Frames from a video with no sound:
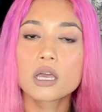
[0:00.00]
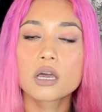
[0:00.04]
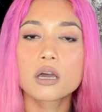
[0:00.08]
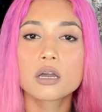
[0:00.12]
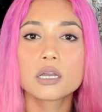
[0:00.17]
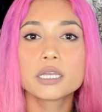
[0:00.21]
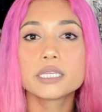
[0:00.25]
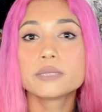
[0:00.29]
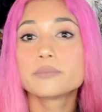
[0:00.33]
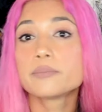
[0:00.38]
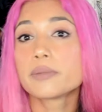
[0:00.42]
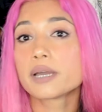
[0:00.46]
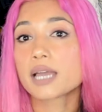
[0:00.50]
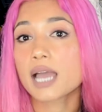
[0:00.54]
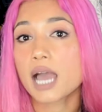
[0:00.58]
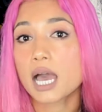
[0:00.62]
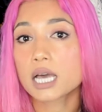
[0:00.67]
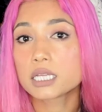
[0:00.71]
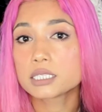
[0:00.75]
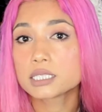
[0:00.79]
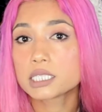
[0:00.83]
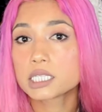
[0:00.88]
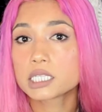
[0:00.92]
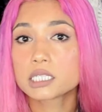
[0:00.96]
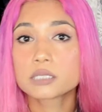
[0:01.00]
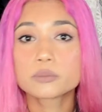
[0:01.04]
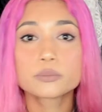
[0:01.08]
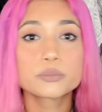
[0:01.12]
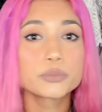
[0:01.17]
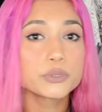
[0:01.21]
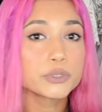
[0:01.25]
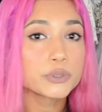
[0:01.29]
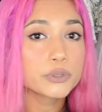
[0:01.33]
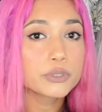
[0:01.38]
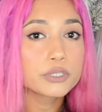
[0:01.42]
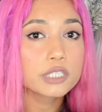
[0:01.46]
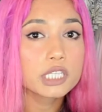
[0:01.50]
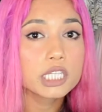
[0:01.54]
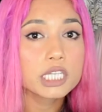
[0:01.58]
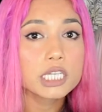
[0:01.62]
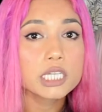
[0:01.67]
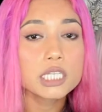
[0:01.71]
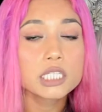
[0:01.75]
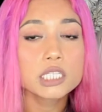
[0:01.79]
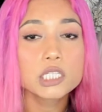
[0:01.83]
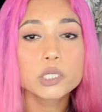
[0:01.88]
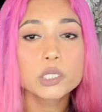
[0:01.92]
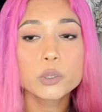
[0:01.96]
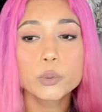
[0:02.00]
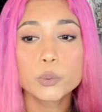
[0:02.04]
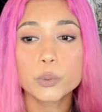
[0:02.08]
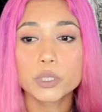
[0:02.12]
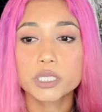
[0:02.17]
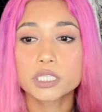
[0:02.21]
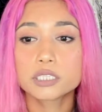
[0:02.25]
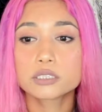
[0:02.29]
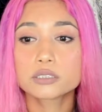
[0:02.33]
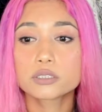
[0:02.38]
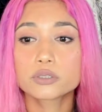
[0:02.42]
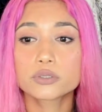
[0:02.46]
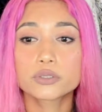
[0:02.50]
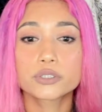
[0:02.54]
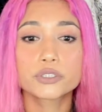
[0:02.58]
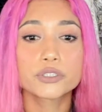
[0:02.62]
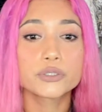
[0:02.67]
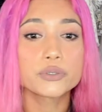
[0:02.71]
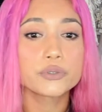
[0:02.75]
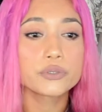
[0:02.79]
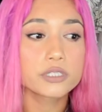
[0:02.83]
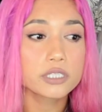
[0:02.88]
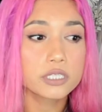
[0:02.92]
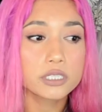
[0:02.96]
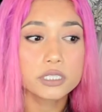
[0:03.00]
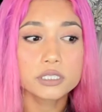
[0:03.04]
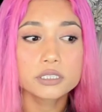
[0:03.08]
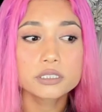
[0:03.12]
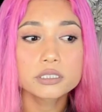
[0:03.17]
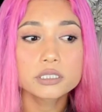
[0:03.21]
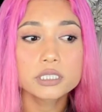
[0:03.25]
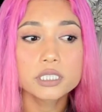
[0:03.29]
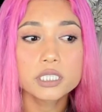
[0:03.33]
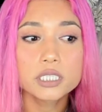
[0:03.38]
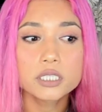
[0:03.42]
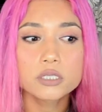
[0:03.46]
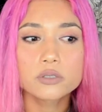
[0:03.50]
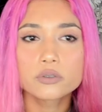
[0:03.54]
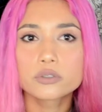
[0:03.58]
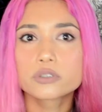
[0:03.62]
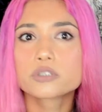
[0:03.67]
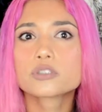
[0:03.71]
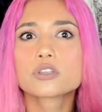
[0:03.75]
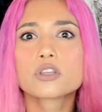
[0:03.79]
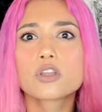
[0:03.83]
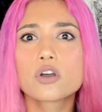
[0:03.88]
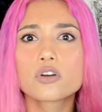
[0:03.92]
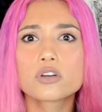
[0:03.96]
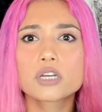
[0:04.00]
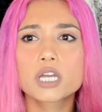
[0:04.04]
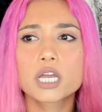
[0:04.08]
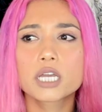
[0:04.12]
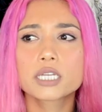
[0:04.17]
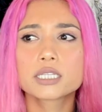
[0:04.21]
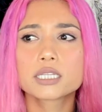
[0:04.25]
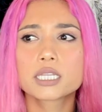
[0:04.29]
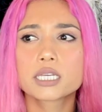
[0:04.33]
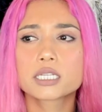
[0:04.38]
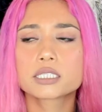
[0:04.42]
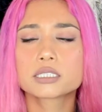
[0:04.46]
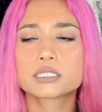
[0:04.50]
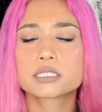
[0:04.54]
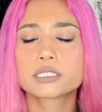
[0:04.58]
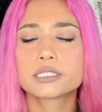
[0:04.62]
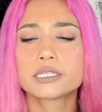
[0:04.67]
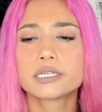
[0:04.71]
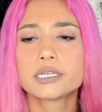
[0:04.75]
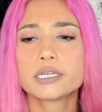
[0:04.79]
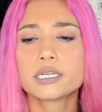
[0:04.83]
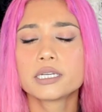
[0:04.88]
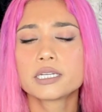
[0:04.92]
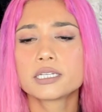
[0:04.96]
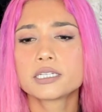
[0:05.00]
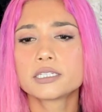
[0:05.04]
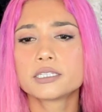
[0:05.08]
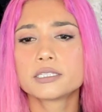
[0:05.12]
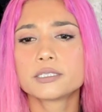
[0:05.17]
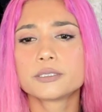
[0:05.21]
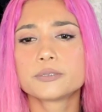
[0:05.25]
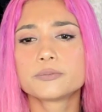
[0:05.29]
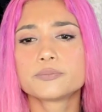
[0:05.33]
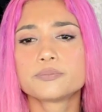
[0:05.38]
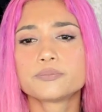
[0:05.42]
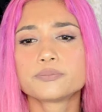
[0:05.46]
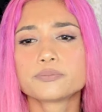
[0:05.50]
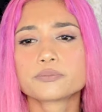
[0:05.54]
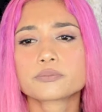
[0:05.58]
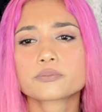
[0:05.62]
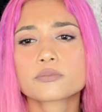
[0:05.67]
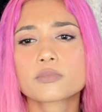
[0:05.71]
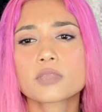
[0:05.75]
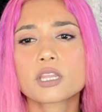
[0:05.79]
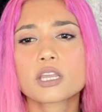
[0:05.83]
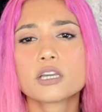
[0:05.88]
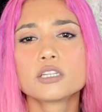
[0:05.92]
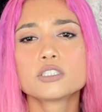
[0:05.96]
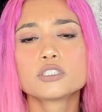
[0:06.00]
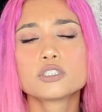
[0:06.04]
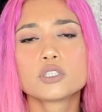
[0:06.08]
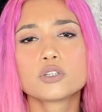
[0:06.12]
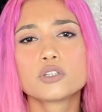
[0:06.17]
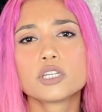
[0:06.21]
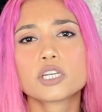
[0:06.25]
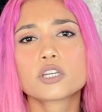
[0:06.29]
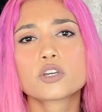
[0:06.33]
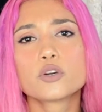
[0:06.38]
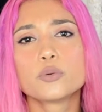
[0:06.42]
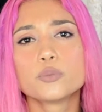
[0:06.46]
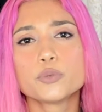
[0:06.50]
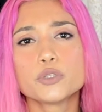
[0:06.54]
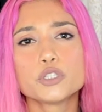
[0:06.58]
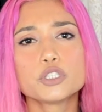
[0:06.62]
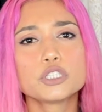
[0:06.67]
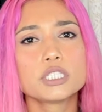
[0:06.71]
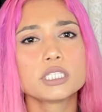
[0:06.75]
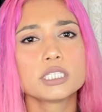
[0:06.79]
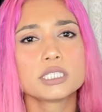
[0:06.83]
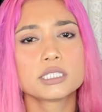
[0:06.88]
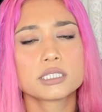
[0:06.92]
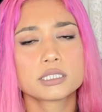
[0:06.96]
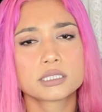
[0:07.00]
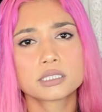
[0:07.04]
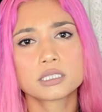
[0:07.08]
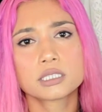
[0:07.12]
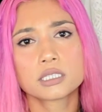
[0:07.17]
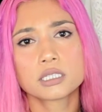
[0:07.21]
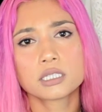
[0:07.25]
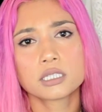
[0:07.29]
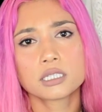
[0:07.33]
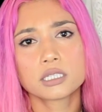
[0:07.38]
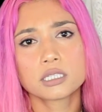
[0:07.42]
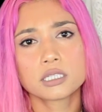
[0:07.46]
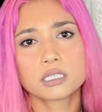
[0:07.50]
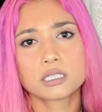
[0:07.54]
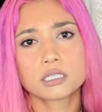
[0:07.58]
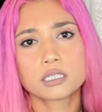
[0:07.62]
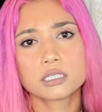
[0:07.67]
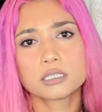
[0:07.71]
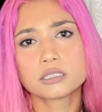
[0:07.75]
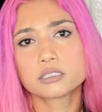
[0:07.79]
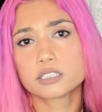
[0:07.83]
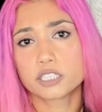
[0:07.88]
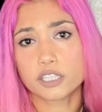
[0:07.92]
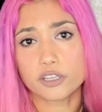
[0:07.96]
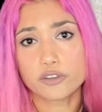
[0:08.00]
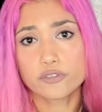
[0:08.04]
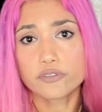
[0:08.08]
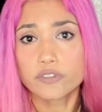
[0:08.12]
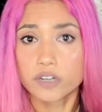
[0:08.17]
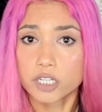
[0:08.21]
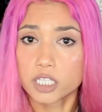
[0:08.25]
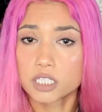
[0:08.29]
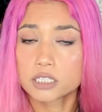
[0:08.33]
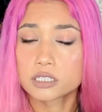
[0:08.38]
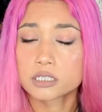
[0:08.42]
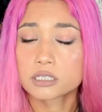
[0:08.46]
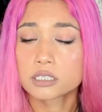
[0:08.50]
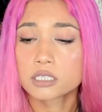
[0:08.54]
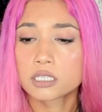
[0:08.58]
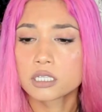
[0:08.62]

in Manhattan, Brooklyn, Queens, or New Jersey, or Long Island. So the commuting is different.